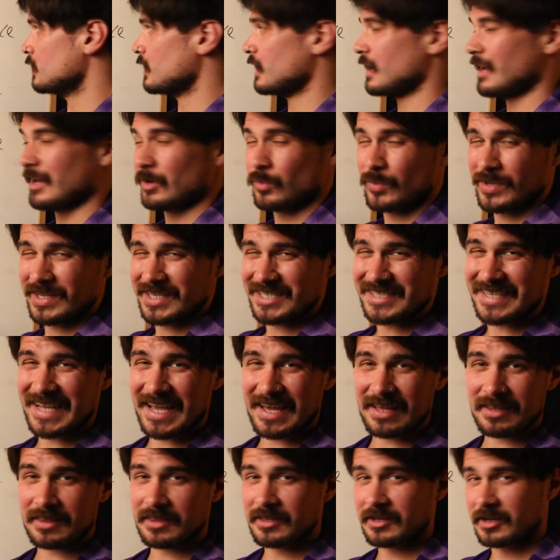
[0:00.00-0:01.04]
And with
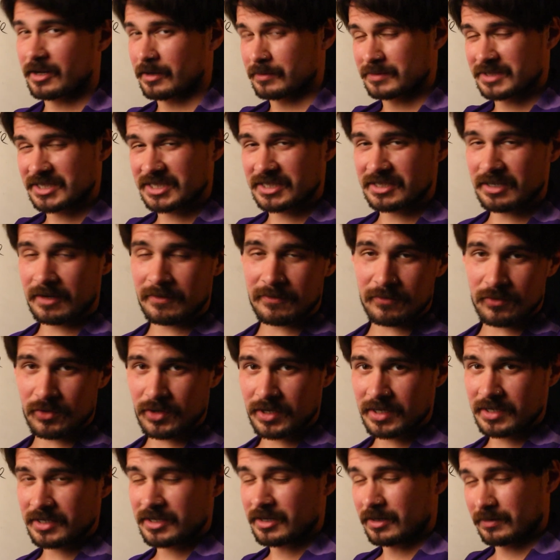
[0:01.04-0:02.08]
death comes
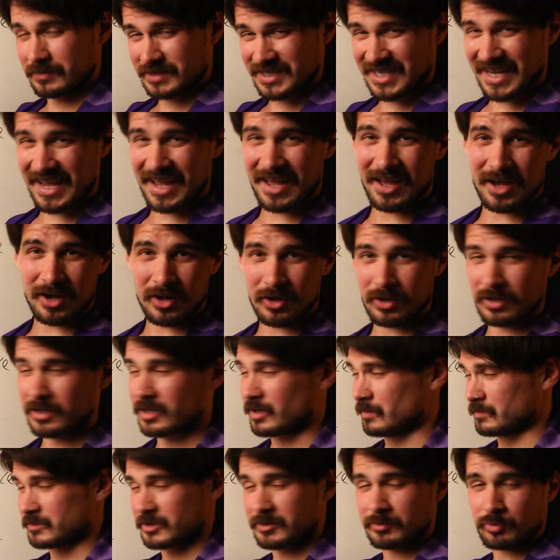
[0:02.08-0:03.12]
suffering, comes hell,
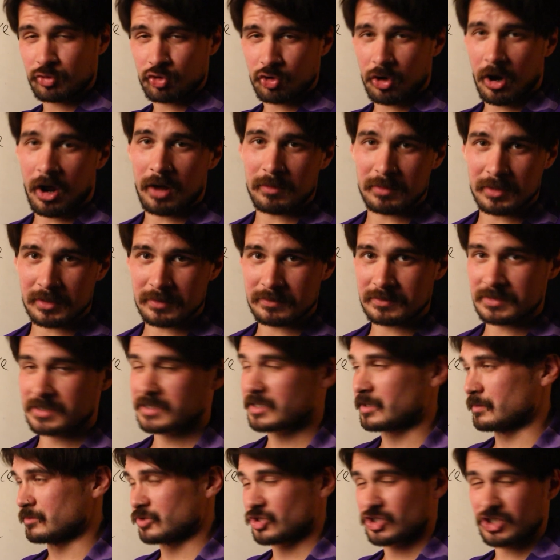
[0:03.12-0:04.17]
comes problems,
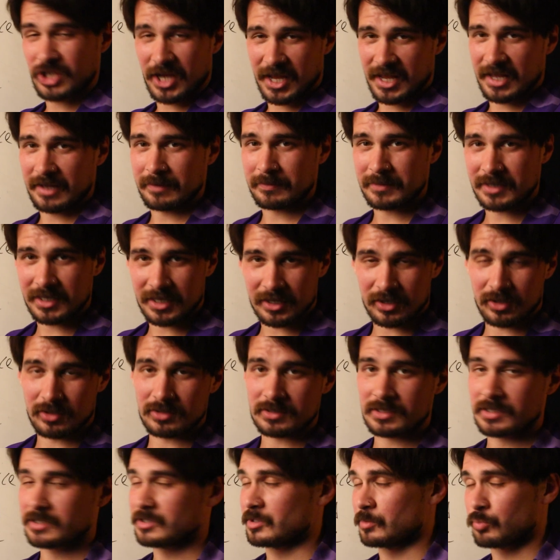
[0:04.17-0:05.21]
comes shame,
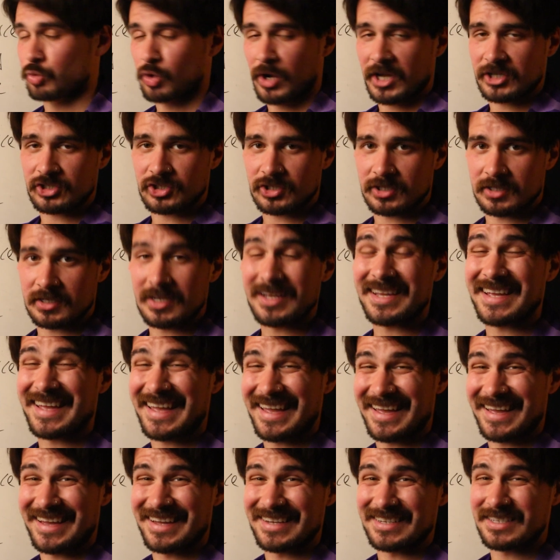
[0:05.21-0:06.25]
guilt, depression,
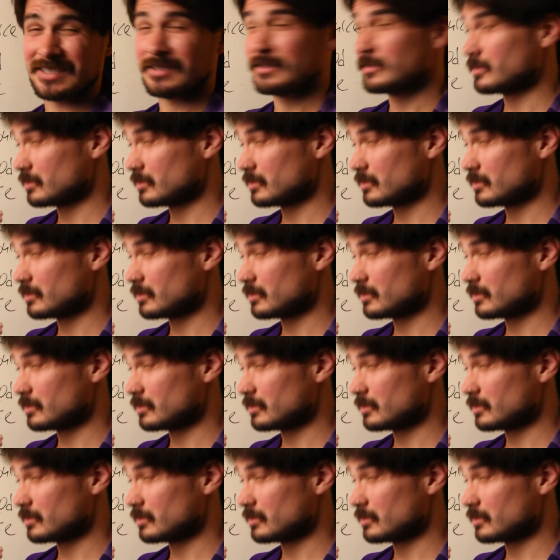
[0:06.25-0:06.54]
and